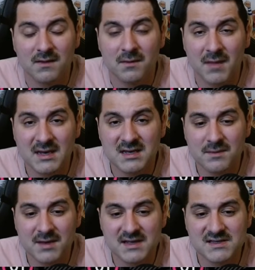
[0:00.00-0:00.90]
the main
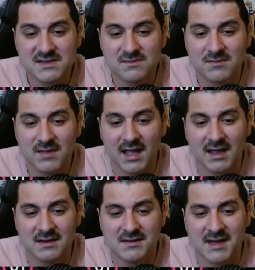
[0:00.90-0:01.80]
DPS
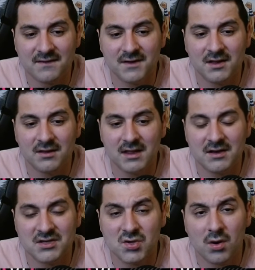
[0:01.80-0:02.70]
and Daffodil and
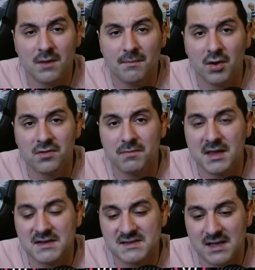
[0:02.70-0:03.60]
Hotori both
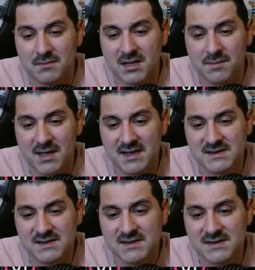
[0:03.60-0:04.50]
being sub
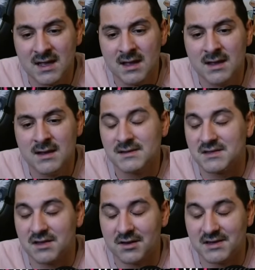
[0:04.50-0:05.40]
DPSs.
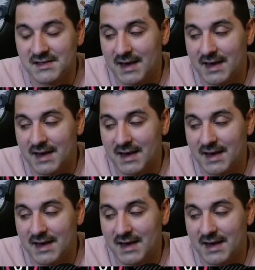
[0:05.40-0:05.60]
Sakiri's an